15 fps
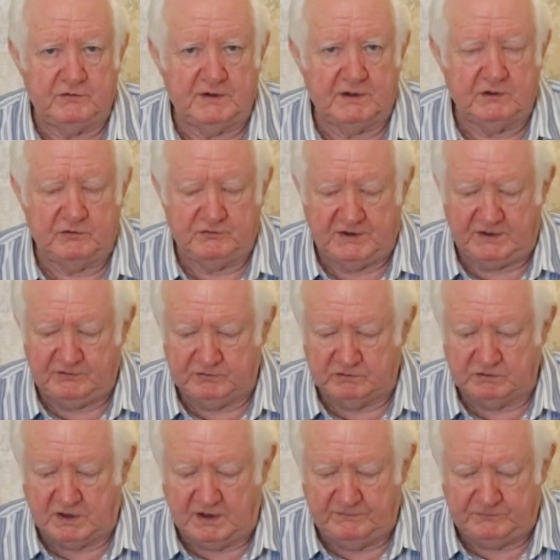They could change your
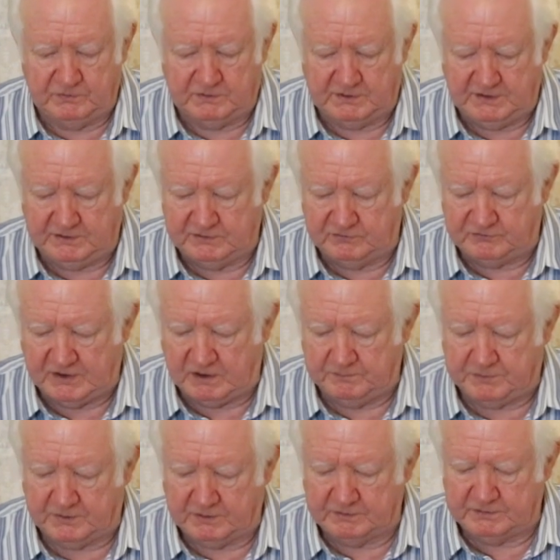life. You could hit the
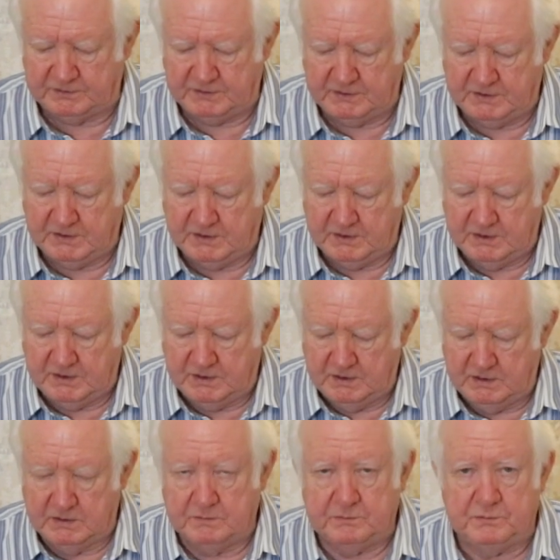jackpot,
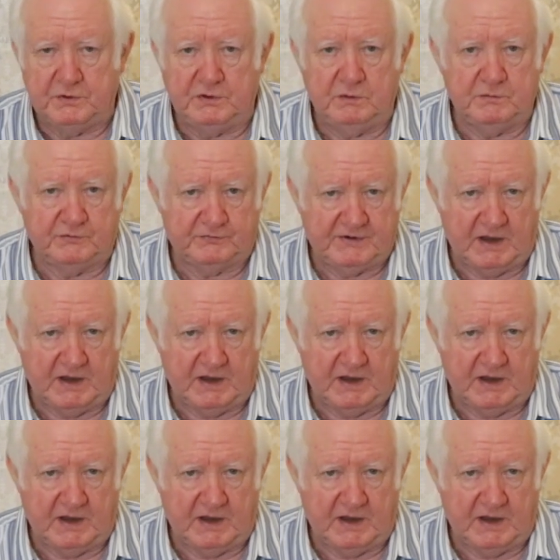but you must